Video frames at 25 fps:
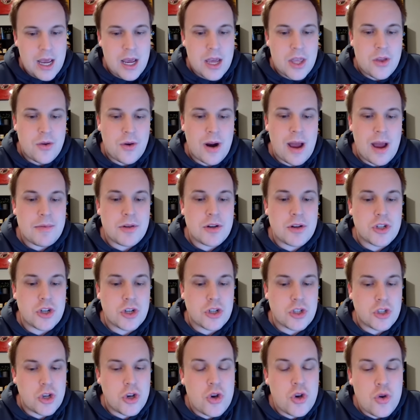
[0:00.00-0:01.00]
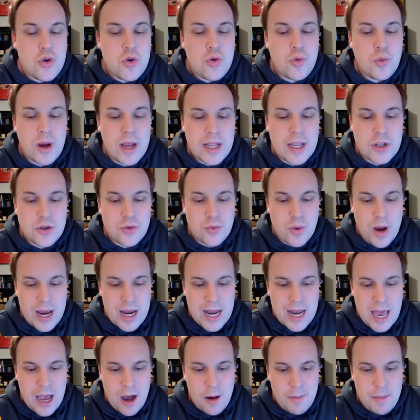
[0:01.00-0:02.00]
The Raptors are two wins right
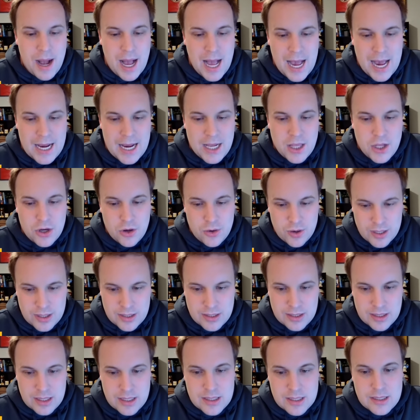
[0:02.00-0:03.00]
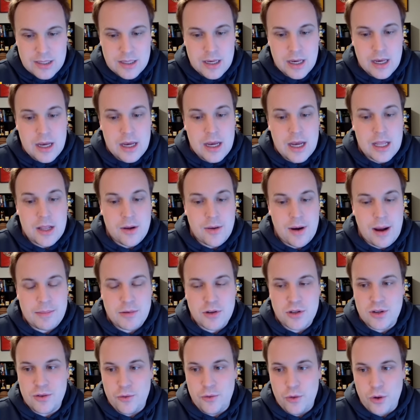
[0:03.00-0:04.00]
now behind the Grizzlies, and the
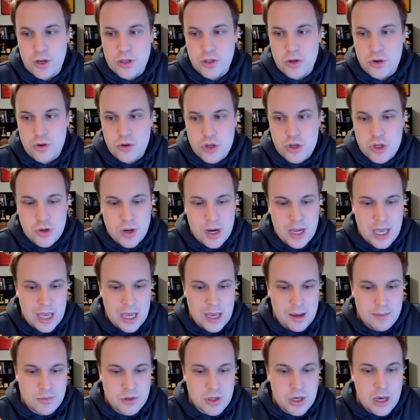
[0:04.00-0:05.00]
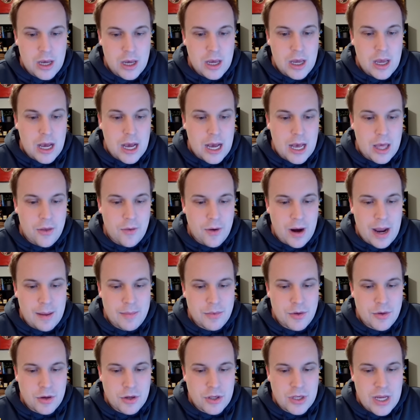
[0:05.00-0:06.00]
Raptors have won two straight games. The
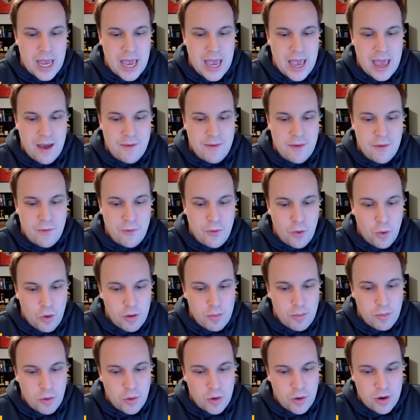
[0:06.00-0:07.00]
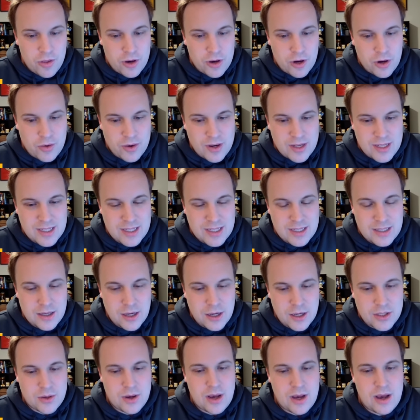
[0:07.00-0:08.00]
Raptors have four more. The Grizzlies
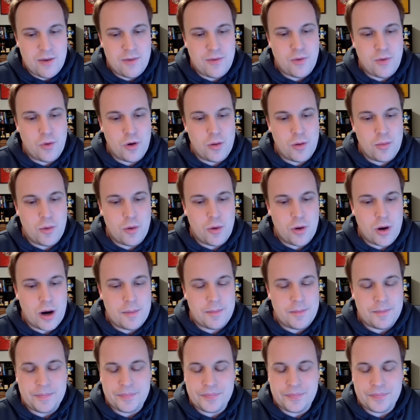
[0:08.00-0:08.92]
also have four more.